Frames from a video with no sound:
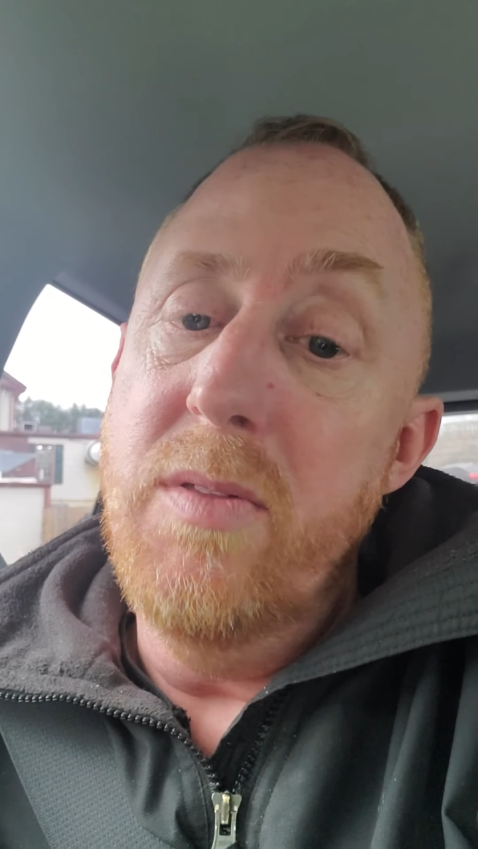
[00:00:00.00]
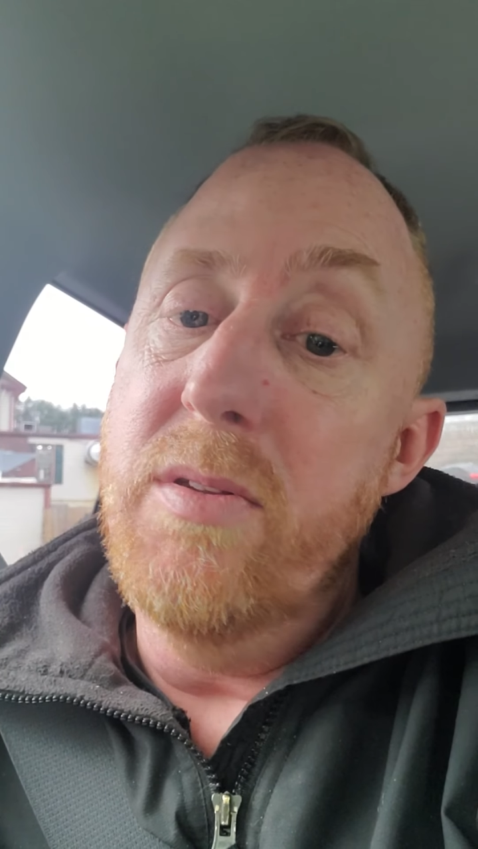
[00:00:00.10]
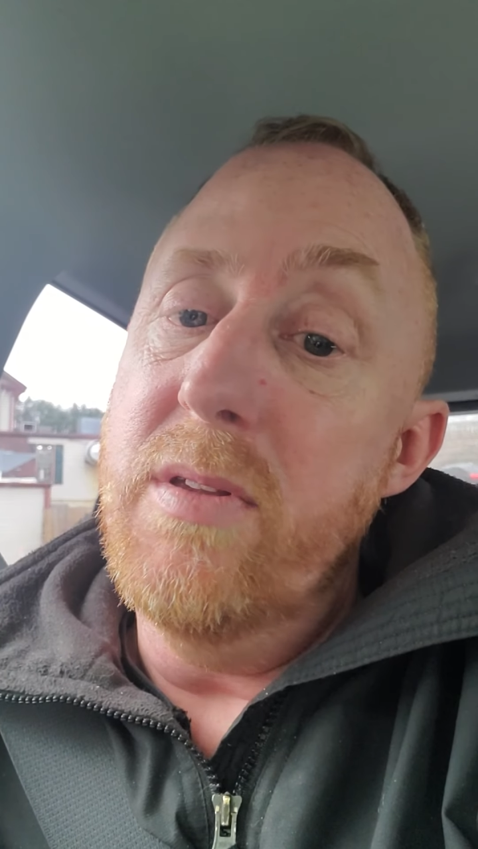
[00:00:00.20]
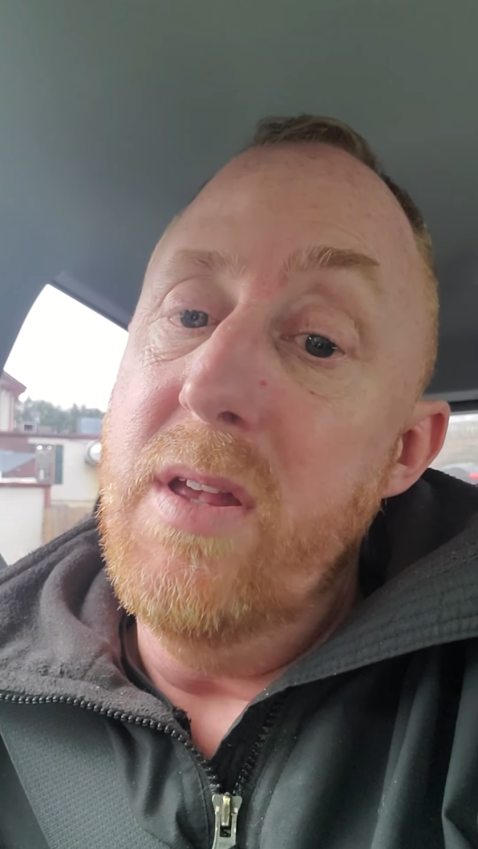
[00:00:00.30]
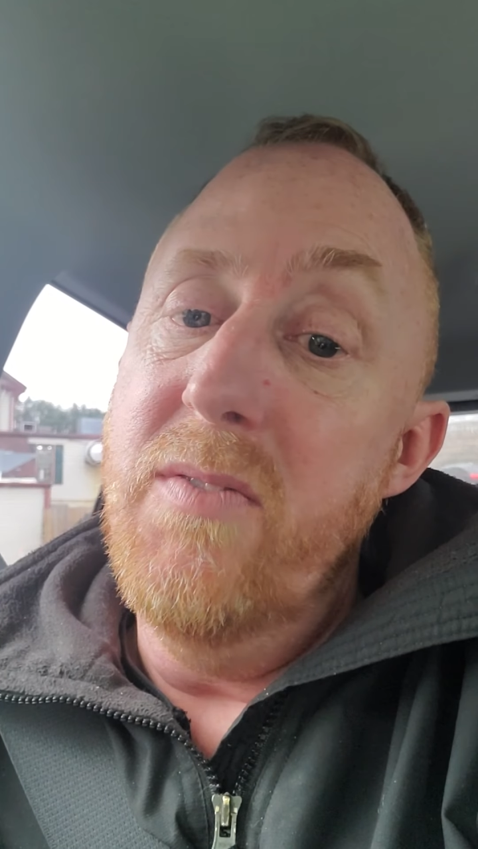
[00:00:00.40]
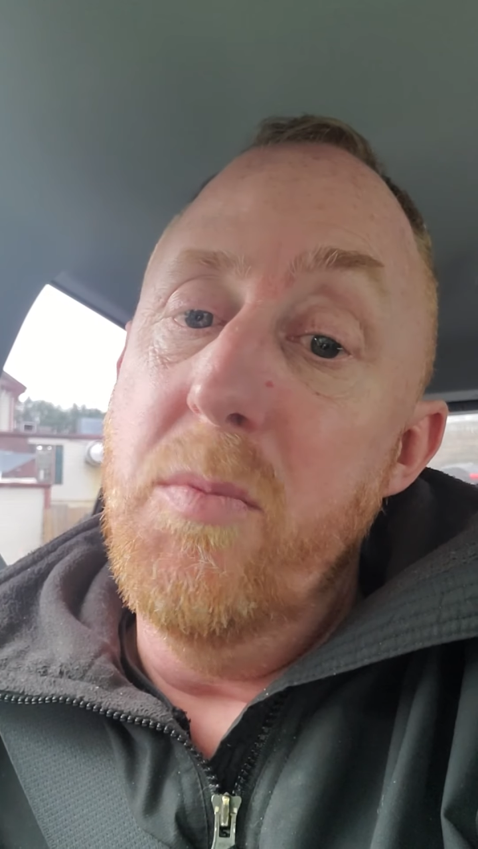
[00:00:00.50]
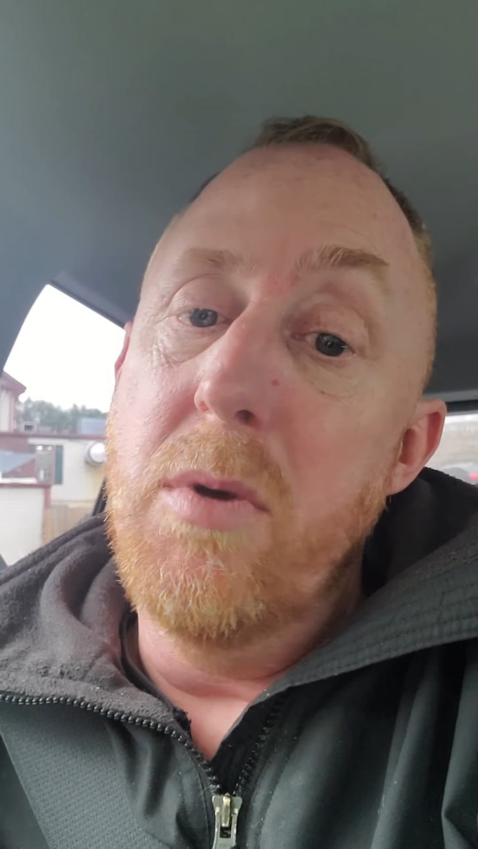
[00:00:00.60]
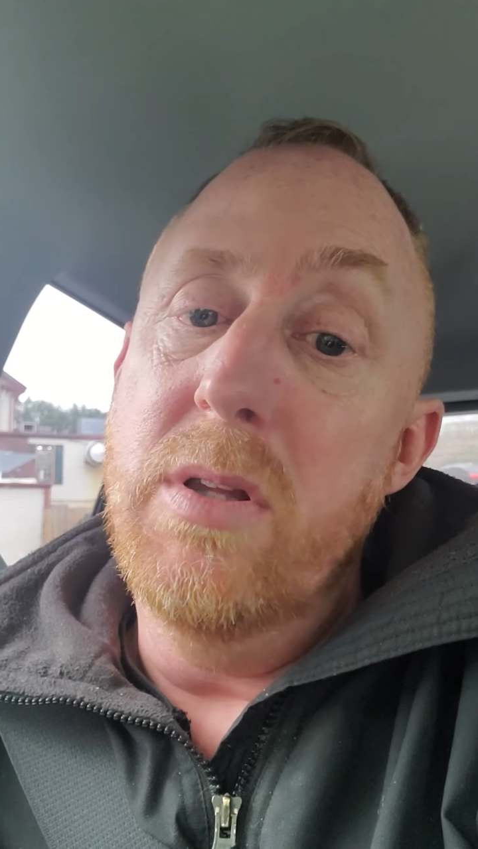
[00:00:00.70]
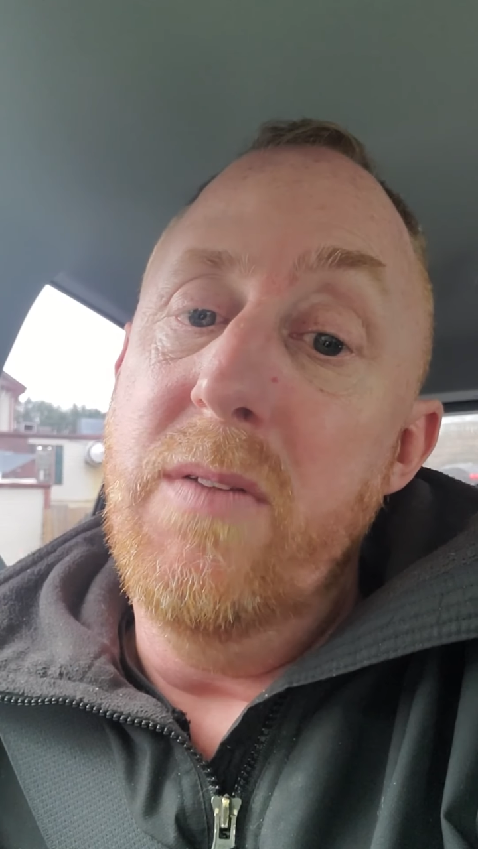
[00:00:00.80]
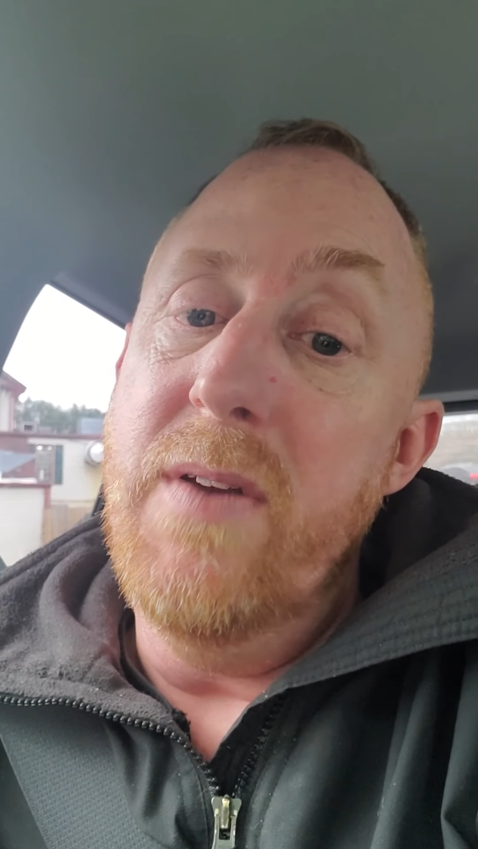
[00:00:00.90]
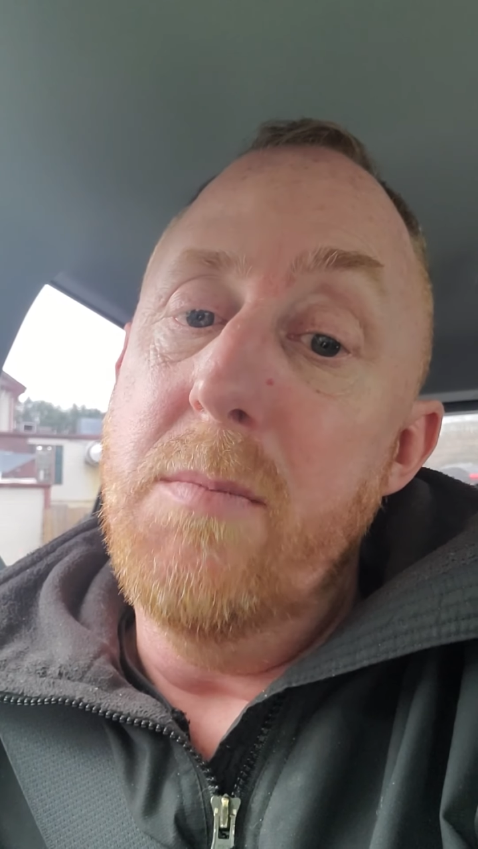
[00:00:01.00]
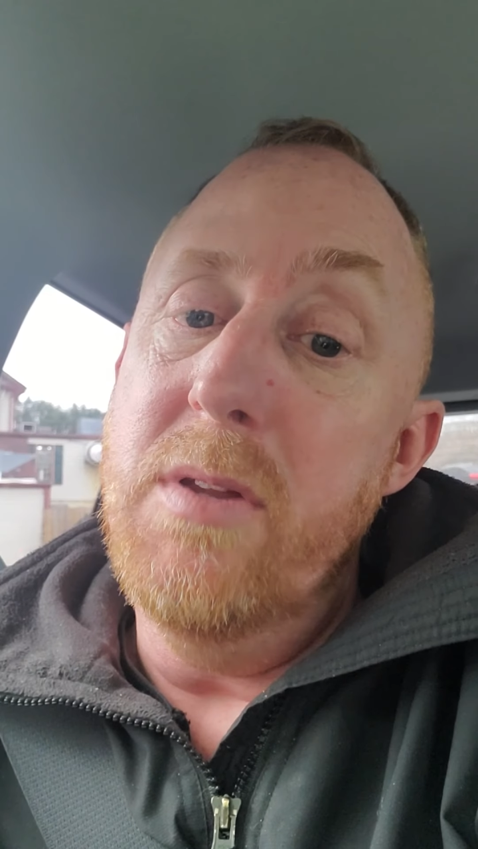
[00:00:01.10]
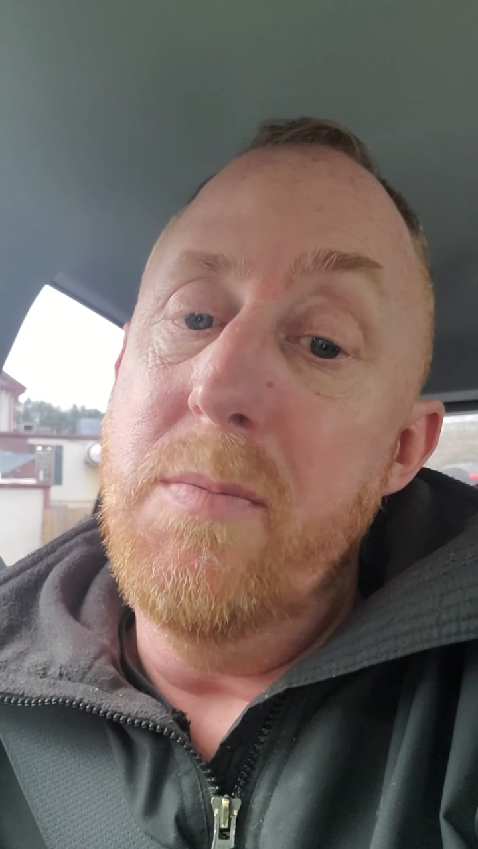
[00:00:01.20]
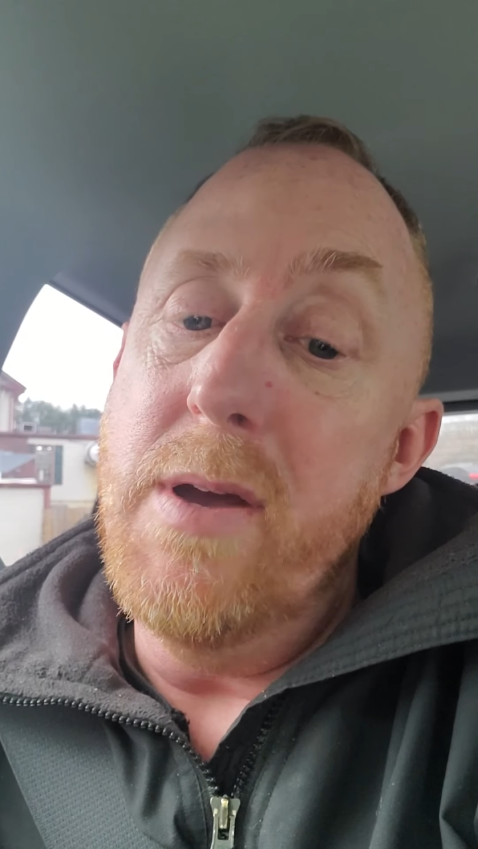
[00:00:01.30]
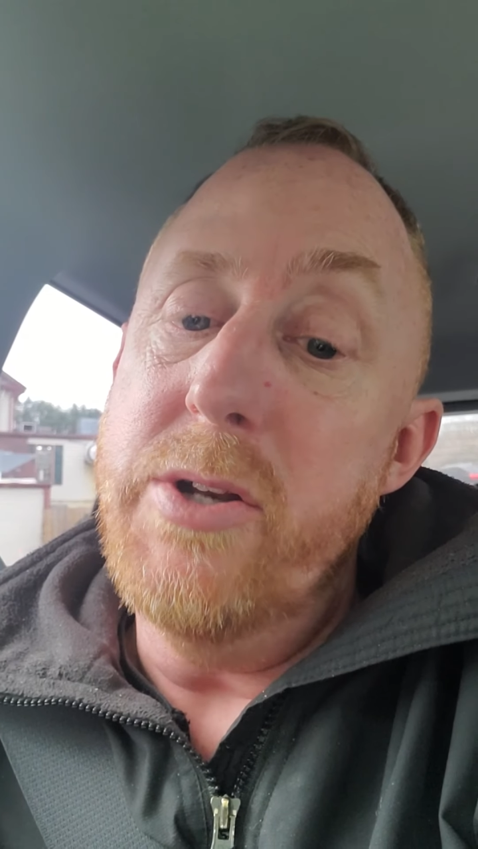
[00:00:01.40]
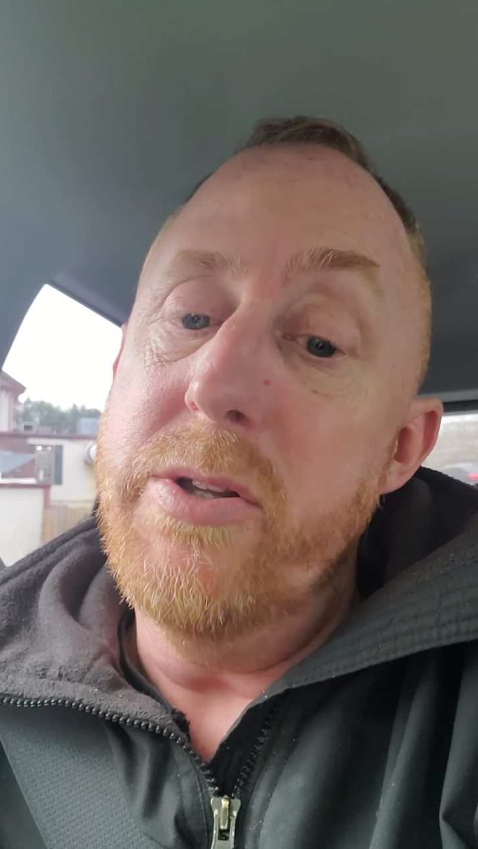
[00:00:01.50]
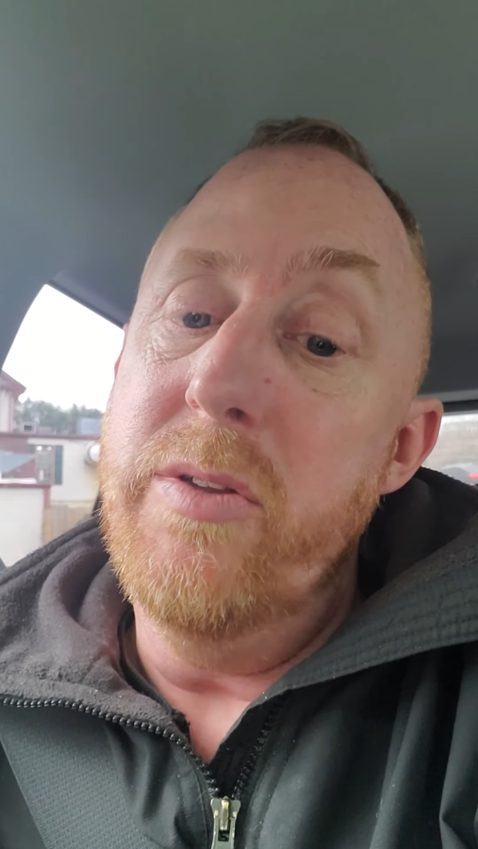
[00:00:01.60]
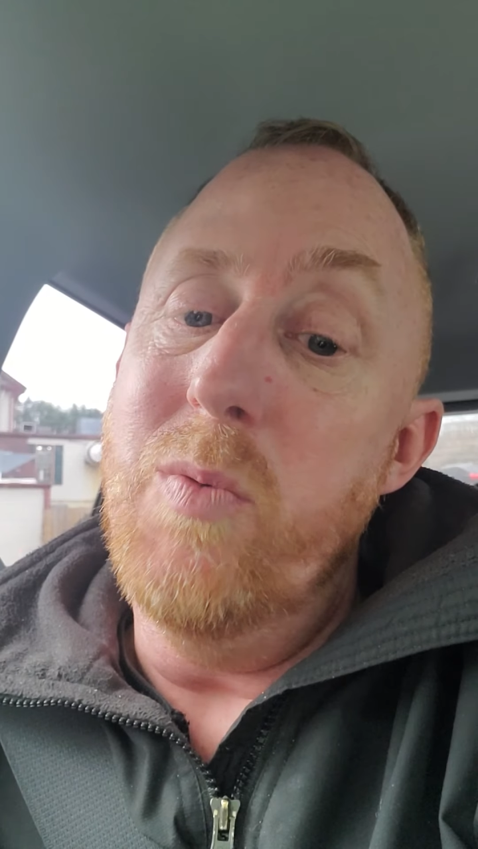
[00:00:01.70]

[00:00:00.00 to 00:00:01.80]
Steve, the multifamily specialist.